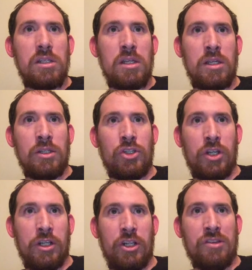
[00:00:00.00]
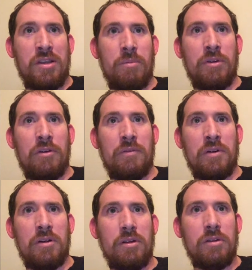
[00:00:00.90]
And Josh is coming
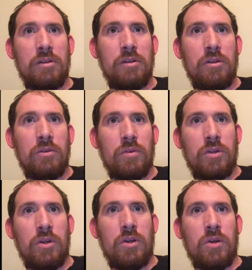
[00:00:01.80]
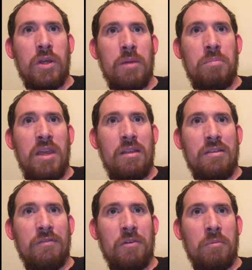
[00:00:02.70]
over. We're going to go get
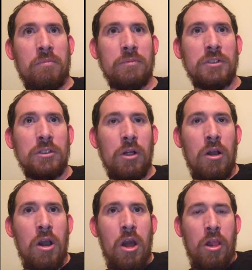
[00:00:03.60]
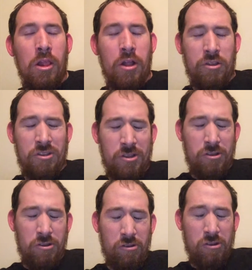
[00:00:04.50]
pizza from
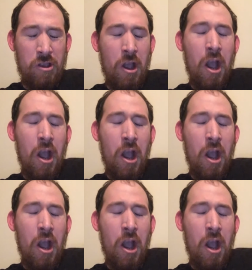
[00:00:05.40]
Lucy's.